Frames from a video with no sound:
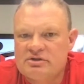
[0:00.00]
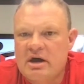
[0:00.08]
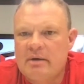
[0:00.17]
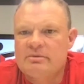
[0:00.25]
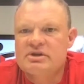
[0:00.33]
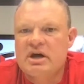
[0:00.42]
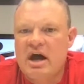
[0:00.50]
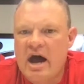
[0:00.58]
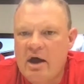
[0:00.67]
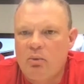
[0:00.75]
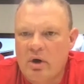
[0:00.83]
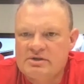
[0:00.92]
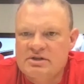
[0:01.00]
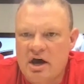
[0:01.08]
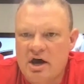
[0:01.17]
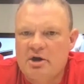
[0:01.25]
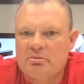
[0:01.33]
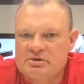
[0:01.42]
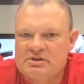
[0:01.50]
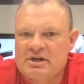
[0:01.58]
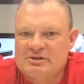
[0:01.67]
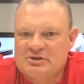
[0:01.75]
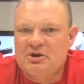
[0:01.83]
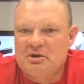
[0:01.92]
So I was 100%
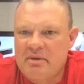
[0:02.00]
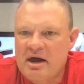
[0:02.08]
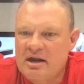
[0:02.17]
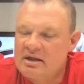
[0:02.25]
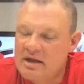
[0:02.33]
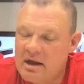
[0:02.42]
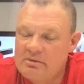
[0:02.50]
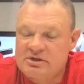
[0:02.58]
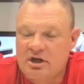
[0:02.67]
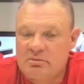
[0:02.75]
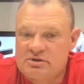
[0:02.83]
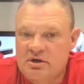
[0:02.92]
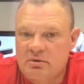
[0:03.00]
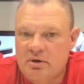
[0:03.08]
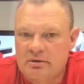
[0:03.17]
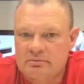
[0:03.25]
certain about it, and I was 100% wrong.